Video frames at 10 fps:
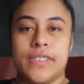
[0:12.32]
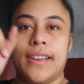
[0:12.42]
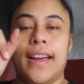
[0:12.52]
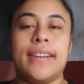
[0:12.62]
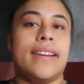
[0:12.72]

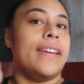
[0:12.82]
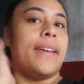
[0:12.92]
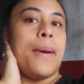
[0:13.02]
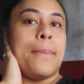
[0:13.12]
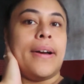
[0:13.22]
side.
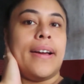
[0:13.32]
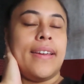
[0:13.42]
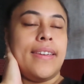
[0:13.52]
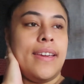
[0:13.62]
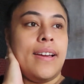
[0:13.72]

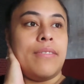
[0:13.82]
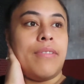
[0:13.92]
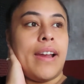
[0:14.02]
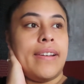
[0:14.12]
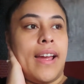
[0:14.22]
But yeah,
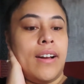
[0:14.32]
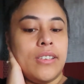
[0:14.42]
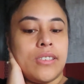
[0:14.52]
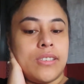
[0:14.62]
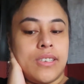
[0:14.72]
right now
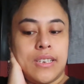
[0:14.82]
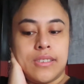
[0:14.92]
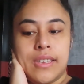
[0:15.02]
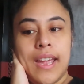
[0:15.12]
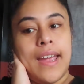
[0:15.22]
it's the
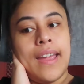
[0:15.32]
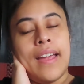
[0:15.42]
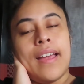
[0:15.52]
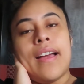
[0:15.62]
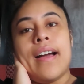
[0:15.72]
next day.
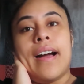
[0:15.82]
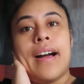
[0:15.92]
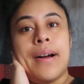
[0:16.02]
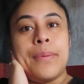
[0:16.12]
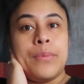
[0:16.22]

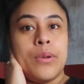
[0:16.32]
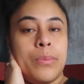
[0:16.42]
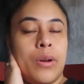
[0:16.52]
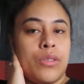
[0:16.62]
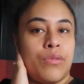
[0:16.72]
Um, we're
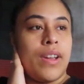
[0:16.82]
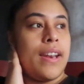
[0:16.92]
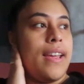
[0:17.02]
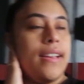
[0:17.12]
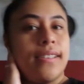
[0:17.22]
both
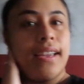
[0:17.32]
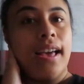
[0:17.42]
ready. Say